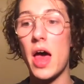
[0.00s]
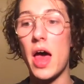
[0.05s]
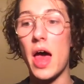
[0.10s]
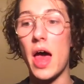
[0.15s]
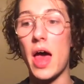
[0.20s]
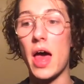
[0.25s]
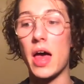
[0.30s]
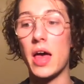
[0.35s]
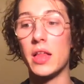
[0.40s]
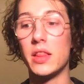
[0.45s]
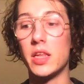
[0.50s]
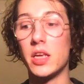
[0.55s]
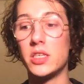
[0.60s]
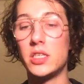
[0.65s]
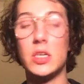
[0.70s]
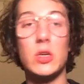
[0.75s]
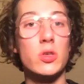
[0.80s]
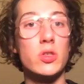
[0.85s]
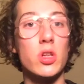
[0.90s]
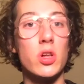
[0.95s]
And
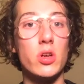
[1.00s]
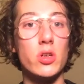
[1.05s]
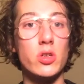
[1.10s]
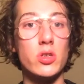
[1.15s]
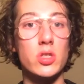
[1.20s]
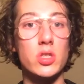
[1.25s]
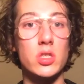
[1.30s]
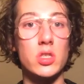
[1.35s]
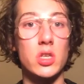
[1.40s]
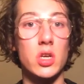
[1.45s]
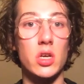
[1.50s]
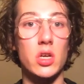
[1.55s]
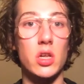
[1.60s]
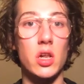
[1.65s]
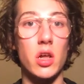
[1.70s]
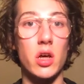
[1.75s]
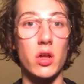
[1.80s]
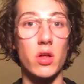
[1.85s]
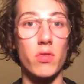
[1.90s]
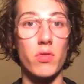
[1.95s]
she also uses a
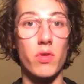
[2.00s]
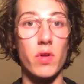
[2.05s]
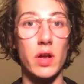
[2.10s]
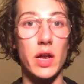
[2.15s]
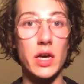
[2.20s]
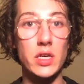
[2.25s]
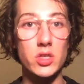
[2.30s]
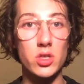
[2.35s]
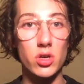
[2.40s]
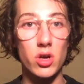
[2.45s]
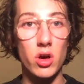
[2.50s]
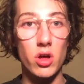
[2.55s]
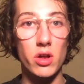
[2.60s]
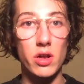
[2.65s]
lot of laser cut,